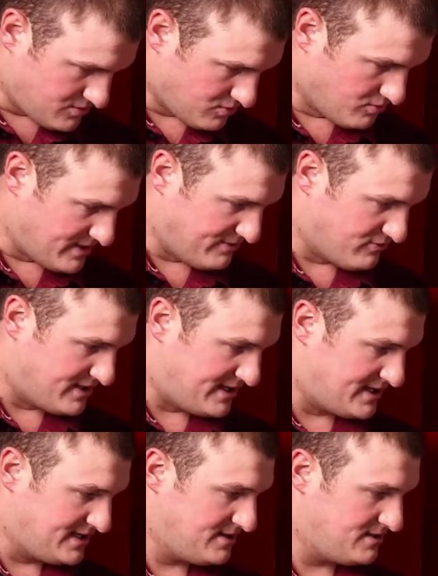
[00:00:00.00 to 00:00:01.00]
We would
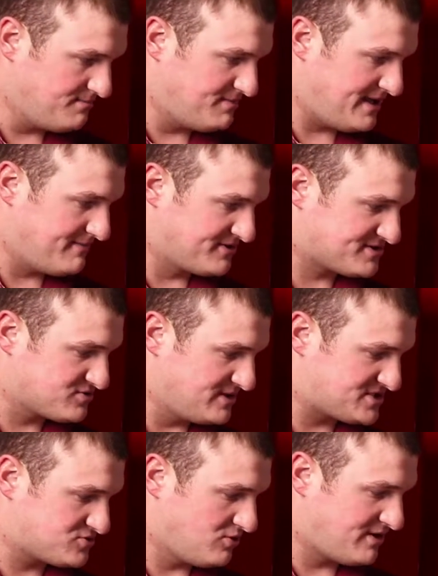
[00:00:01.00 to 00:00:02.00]
be able to
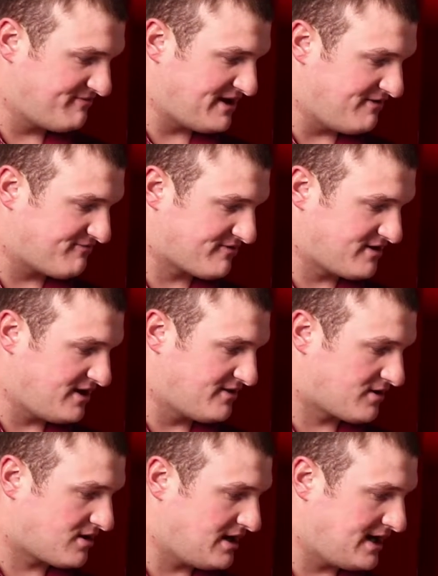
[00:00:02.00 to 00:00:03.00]
switch one valve for
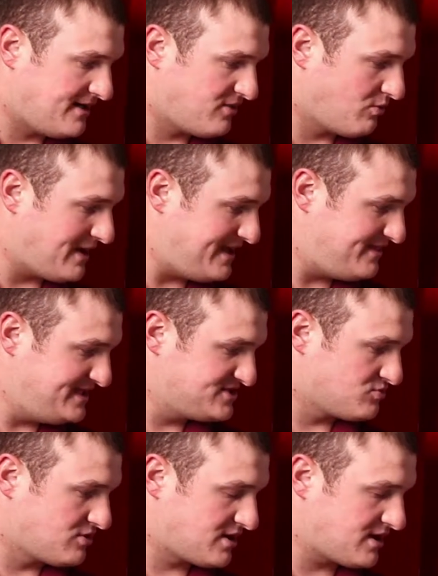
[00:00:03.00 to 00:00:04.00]
another. The way these
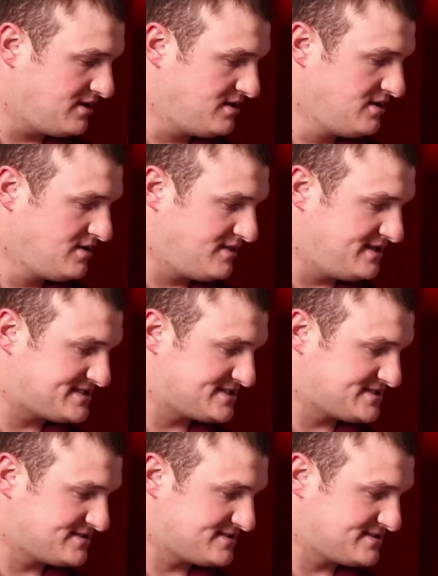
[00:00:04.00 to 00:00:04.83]
work, this is